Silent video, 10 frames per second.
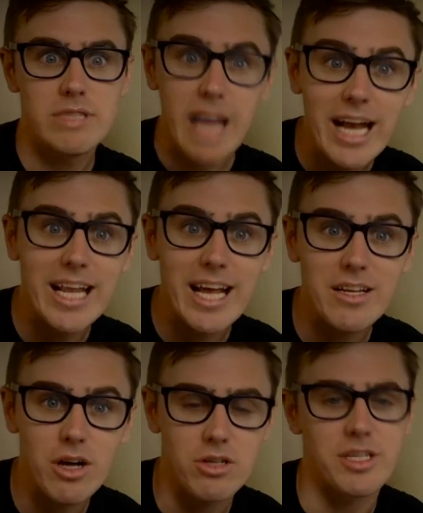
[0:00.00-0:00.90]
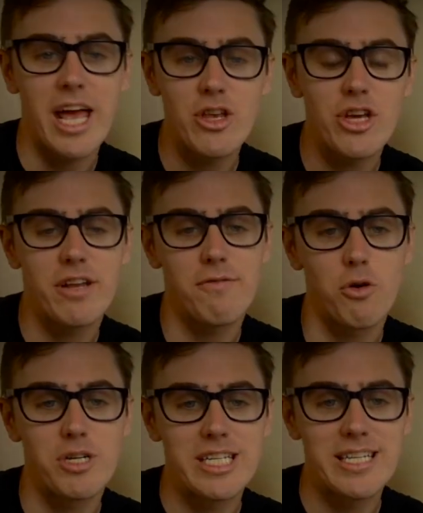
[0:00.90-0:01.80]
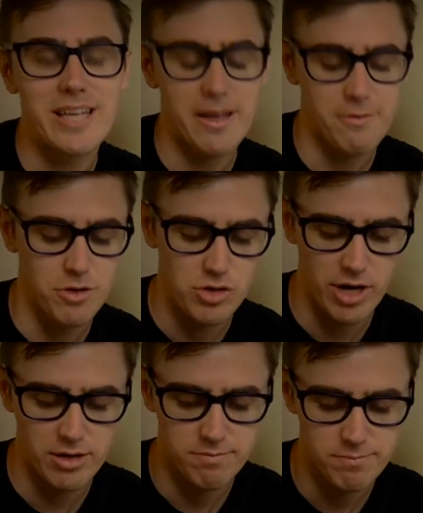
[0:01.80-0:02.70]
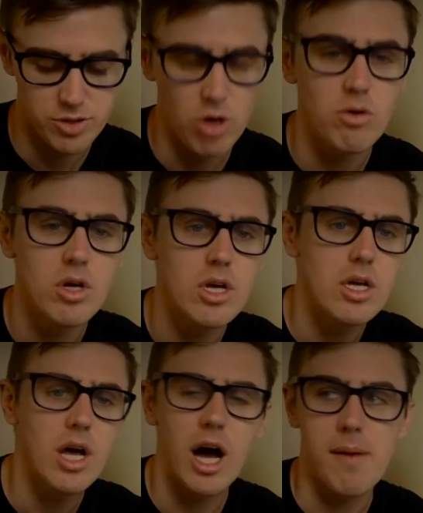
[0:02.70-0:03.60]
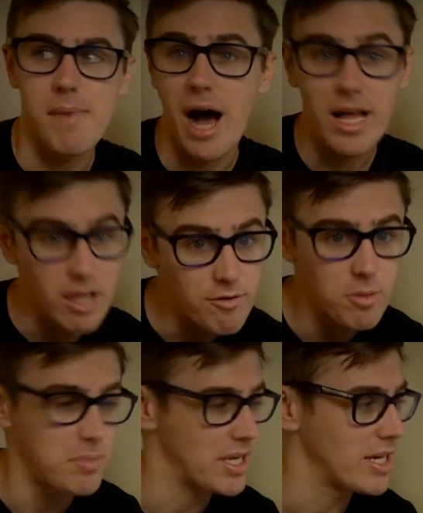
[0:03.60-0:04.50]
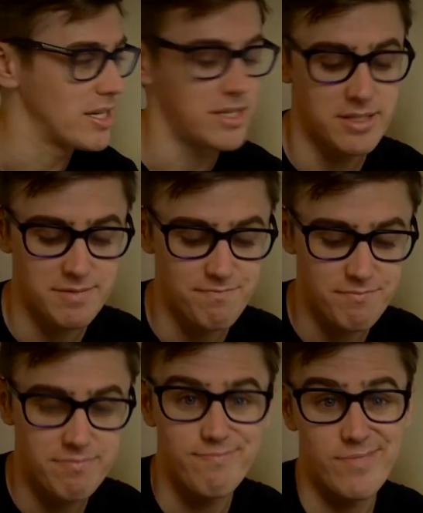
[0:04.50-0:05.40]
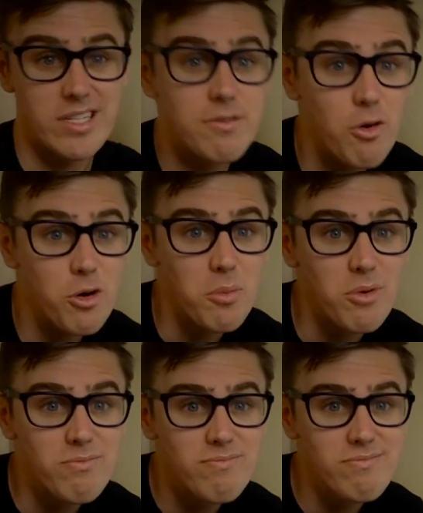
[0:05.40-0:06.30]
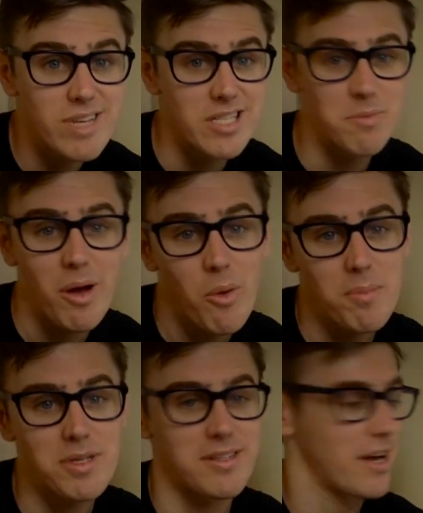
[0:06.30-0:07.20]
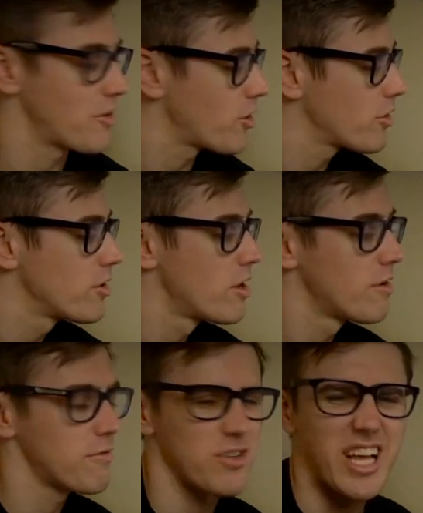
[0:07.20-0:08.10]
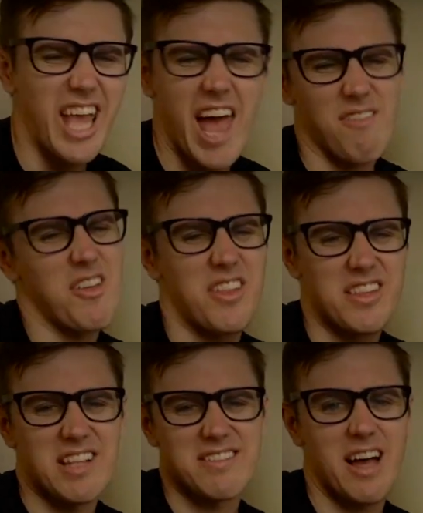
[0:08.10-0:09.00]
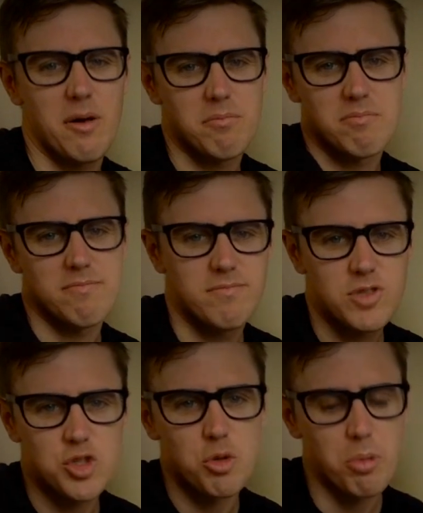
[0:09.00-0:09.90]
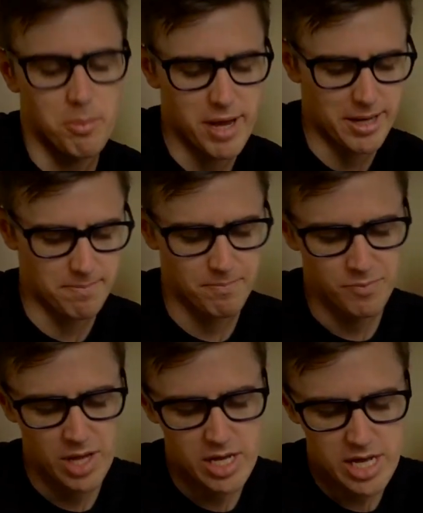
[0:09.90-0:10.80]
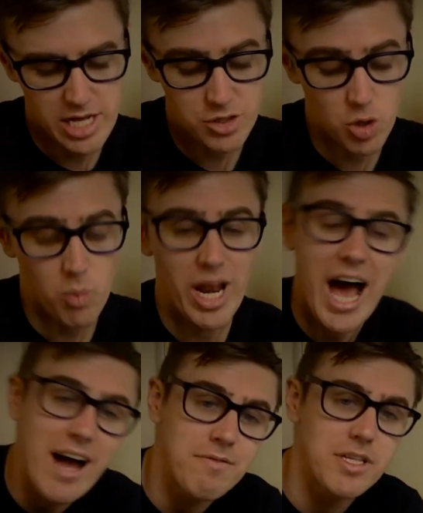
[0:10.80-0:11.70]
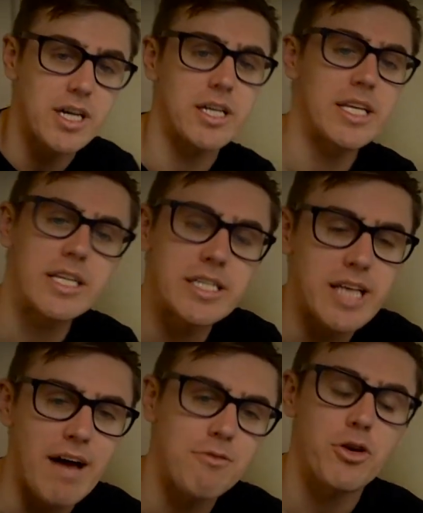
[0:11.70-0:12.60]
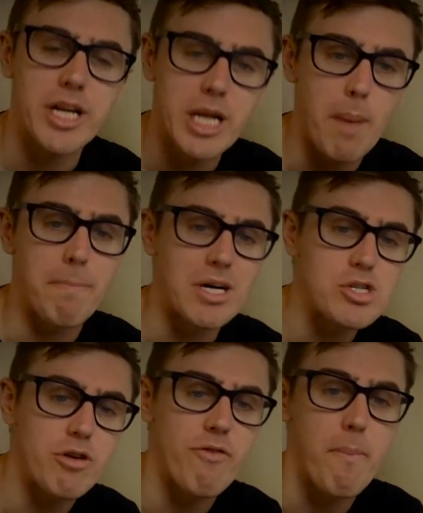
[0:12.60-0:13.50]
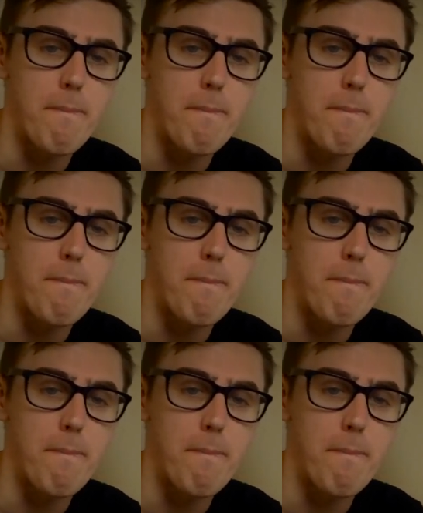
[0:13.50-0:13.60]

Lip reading: $99, and you get a 14-day free trial. So I love it because it's affordable. It's my web designer for like everything that's not super main. And so what I've done is I've created a bunch of